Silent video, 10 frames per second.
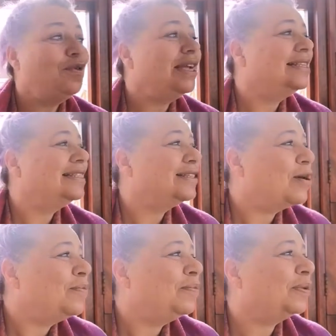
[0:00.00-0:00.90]

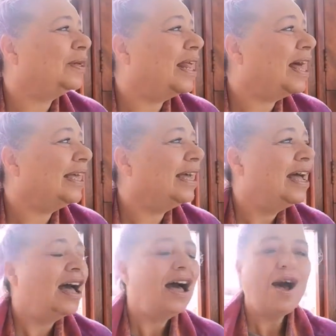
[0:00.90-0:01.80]
example, like
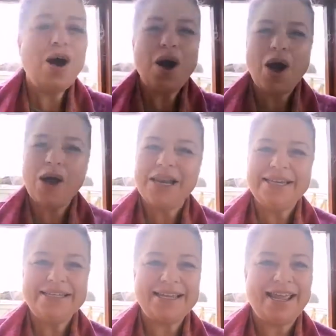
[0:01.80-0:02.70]
a
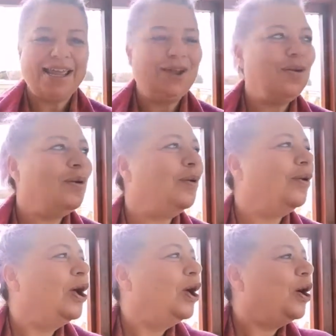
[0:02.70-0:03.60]
holiday
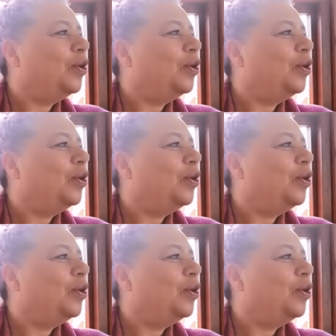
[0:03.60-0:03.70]
or a